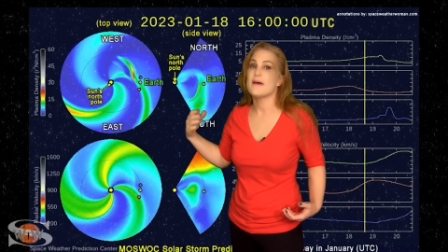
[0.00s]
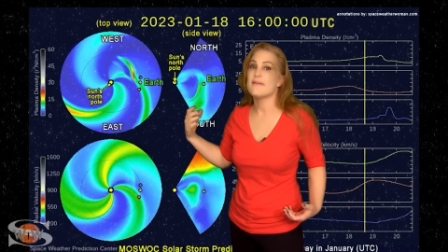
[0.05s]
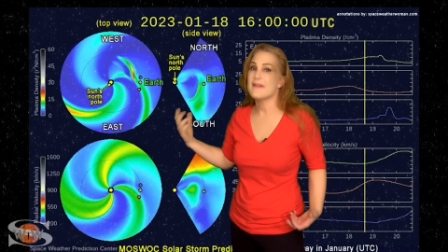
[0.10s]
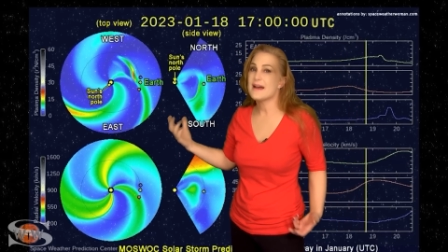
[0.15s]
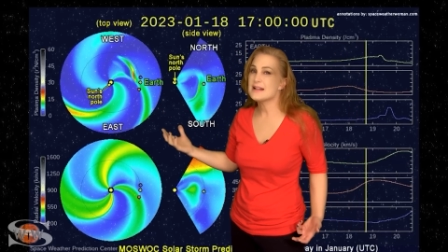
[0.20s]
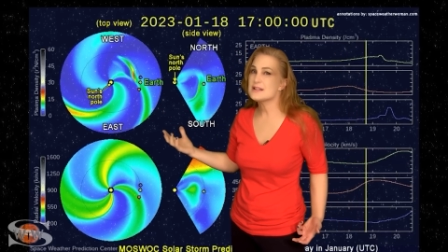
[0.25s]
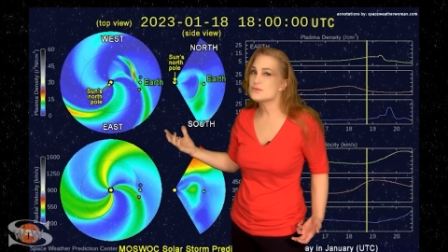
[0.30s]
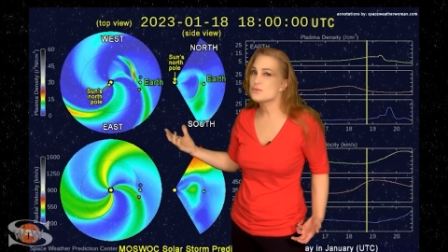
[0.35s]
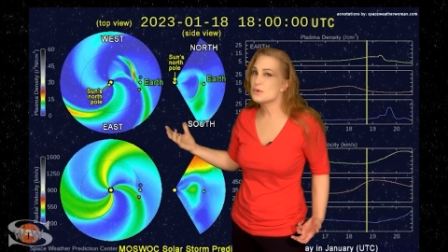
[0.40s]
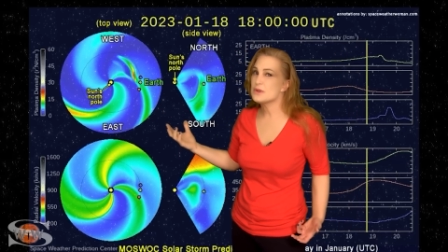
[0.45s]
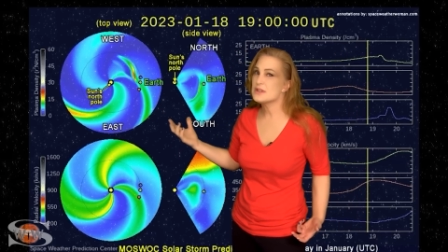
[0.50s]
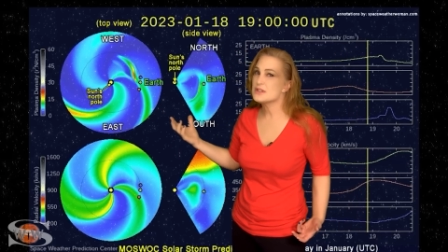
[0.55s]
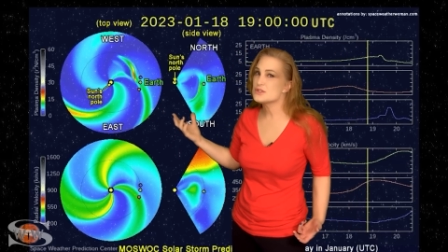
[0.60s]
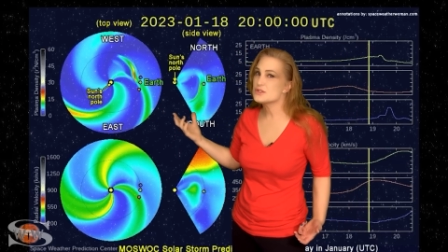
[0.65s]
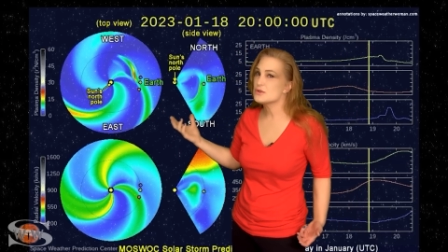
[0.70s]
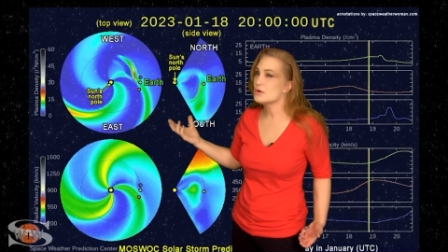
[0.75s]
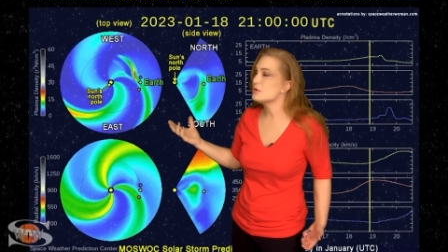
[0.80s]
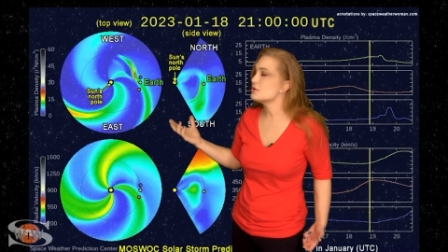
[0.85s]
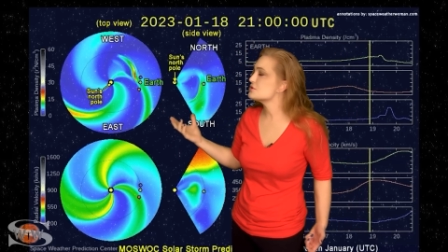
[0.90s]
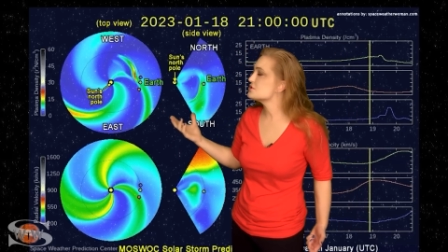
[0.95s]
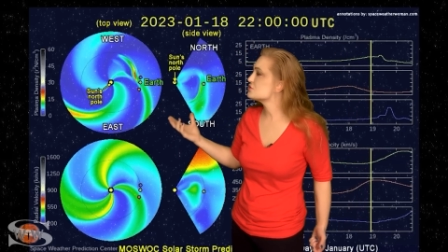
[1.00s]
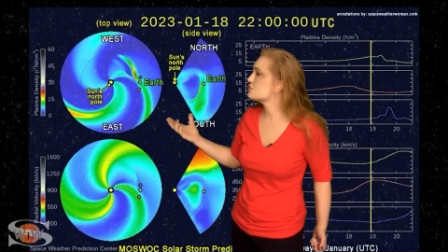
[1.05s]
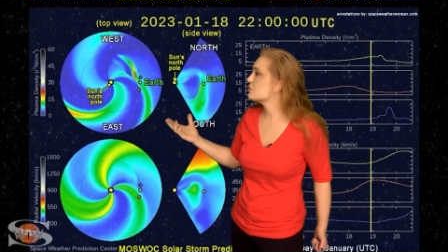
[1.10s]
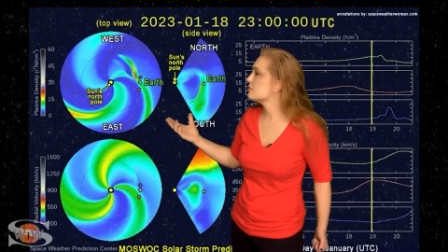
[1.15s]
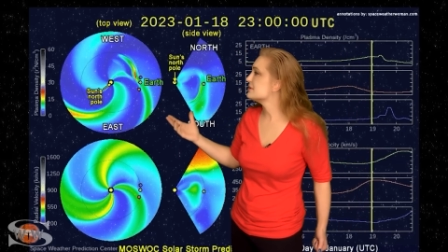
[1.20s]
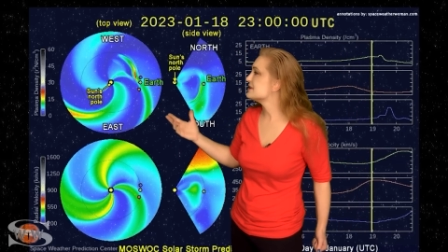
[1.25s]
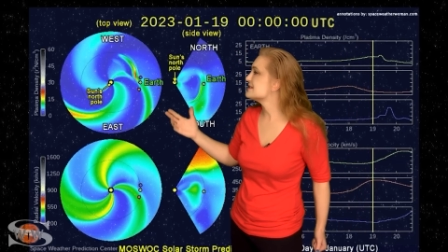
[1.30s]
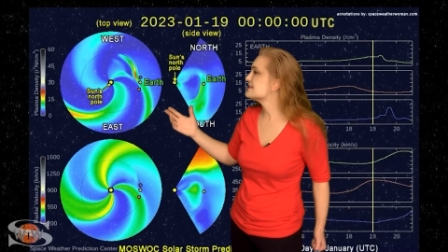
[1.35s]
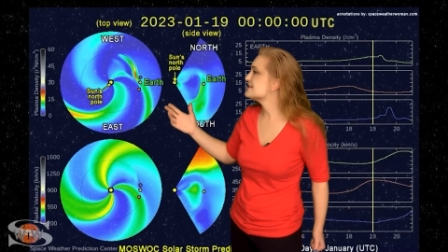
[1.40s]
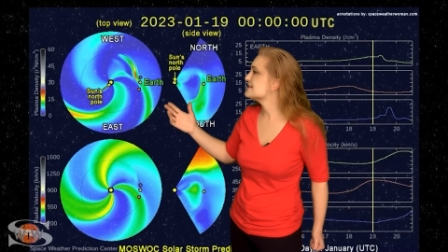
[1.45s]
And that's when the solar
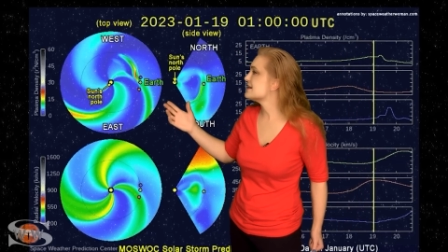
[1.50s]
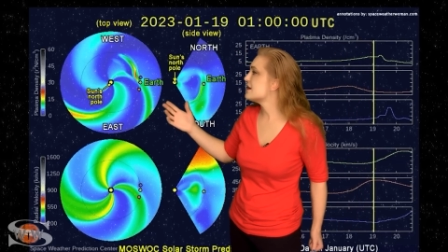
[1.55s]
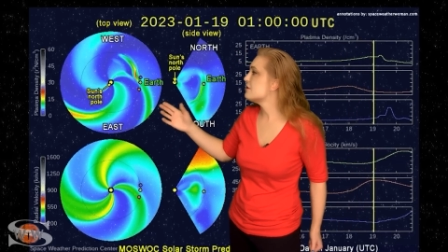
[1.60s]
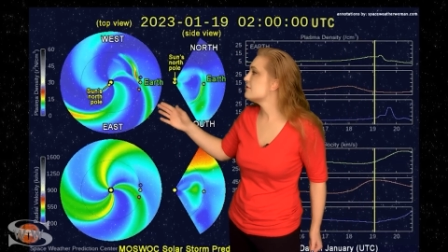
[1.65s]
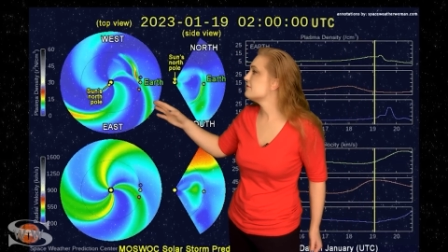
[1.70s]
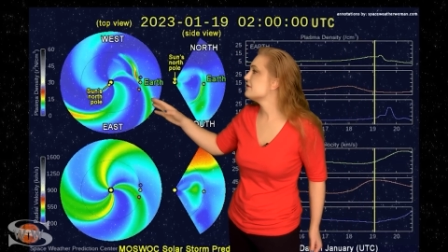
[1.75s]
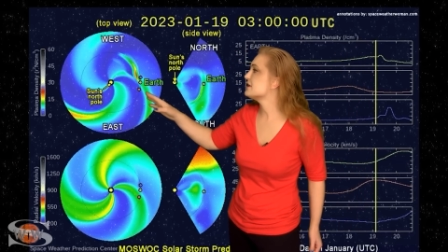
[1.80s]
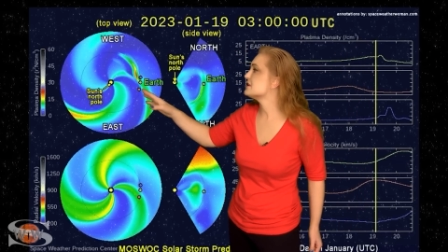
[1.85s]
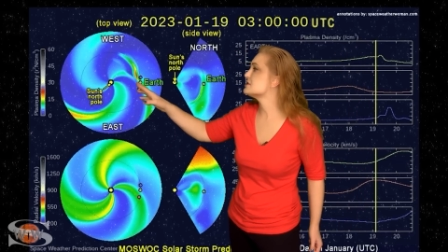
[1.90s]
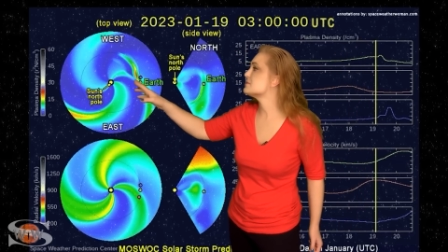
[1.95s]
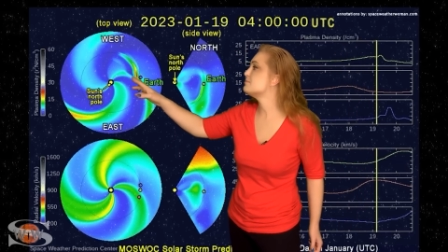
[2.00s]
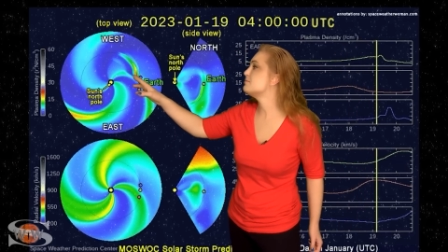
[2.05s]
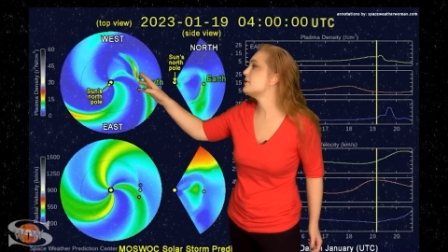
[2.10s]
storm itself hits.